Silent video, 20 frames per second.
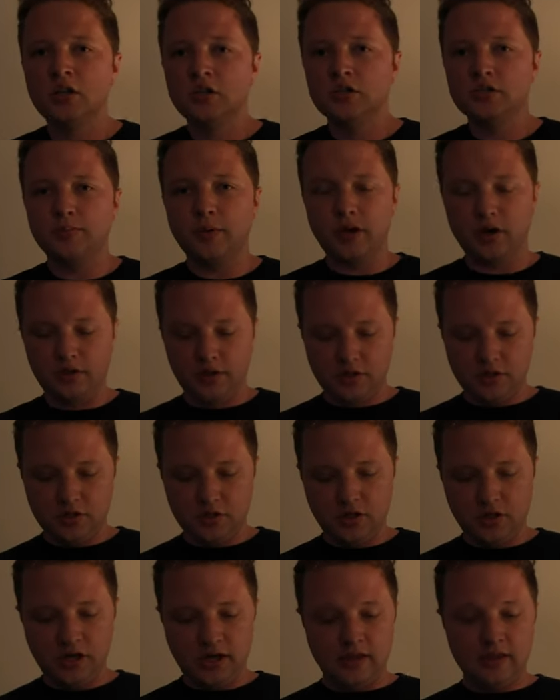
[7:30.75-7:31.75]
sparkly
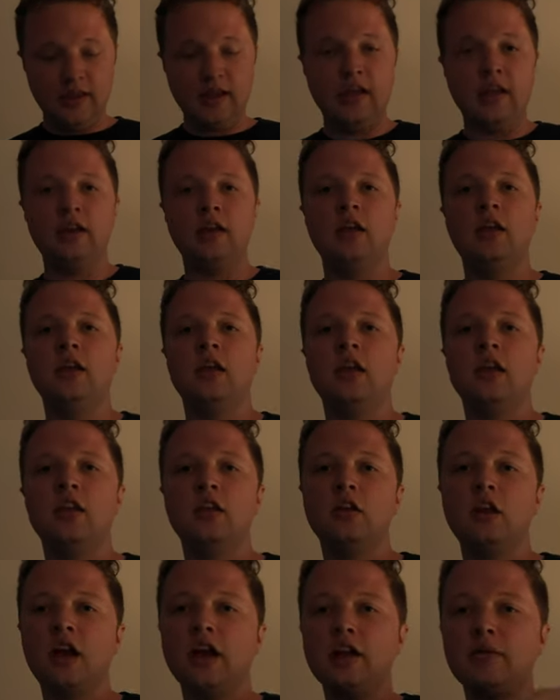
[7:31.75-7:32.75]
shirt. And then
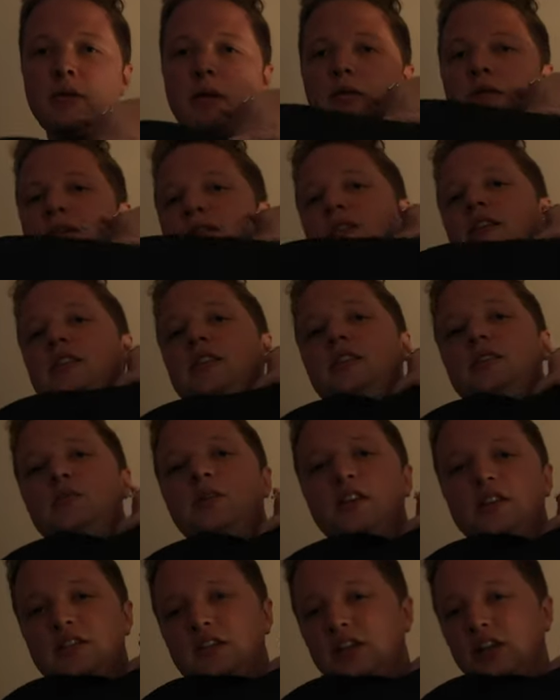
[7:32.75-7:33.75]
you're not going to be able to see this
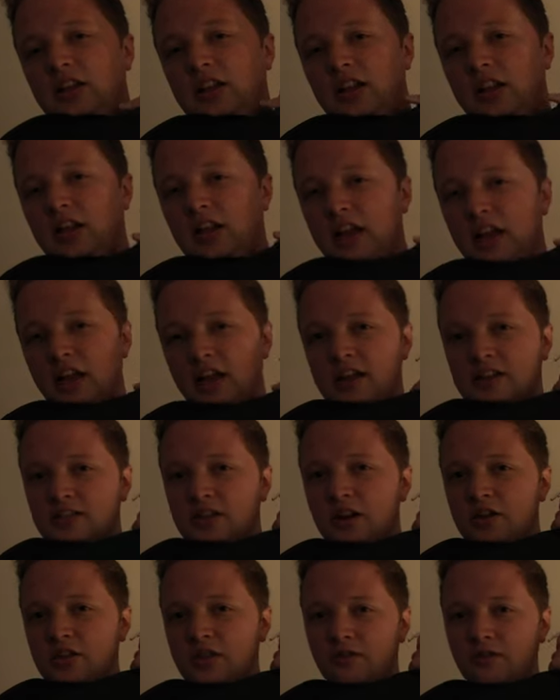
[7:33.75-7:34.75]
one until it's
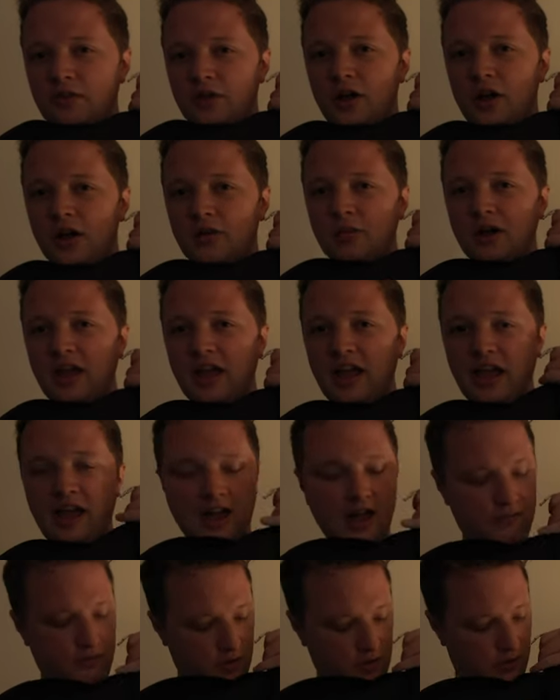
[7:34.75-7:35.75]
on the vlog, but
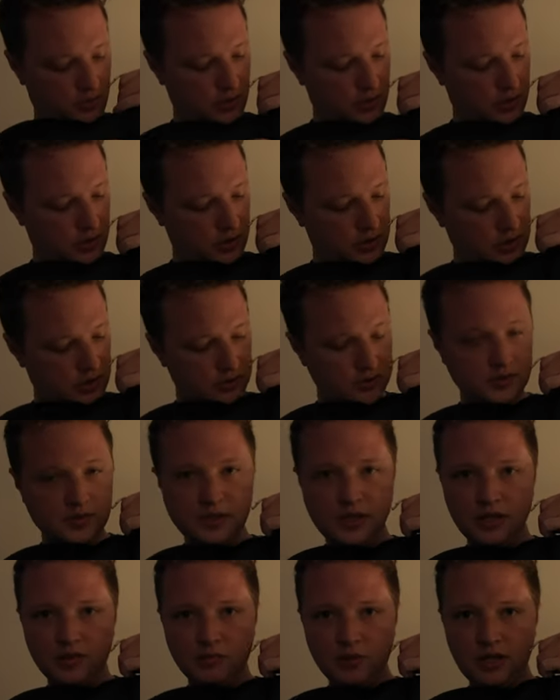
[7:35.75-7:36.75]
I'll give you a little
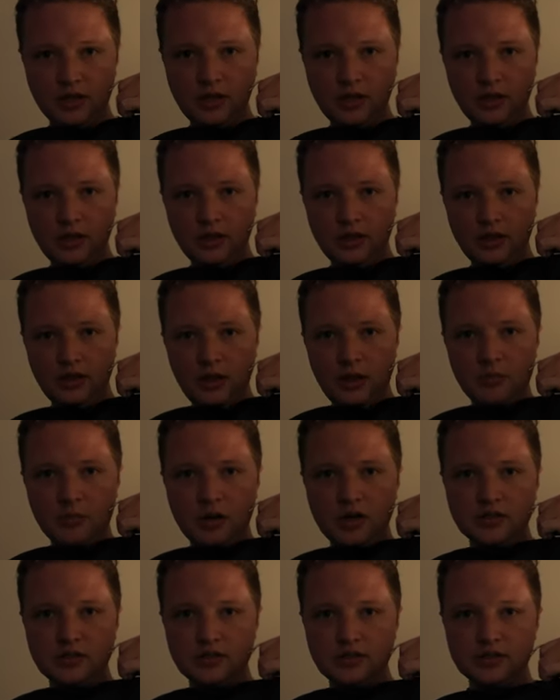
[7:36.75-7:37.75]
sneak peek,
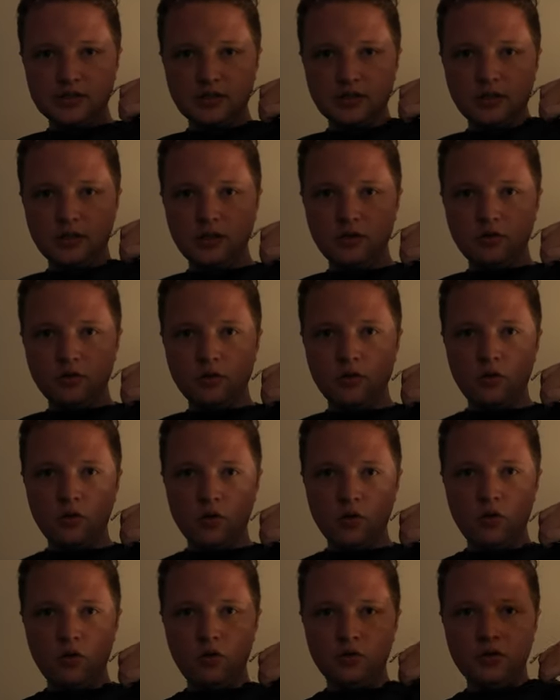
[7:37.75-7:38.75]
but it's this little
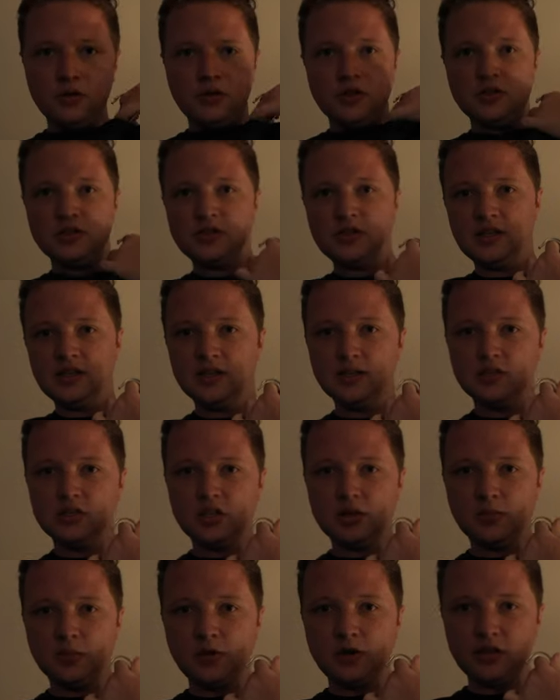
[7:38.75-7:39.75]
gold. You can see the
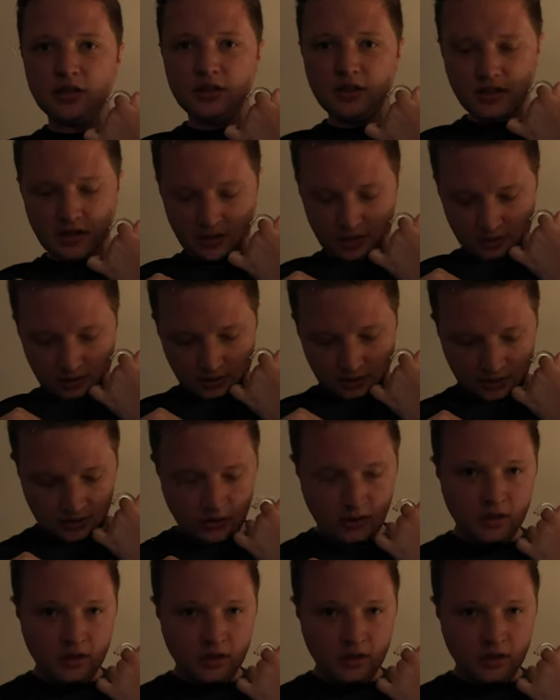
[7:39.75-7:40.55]
shimmer in there.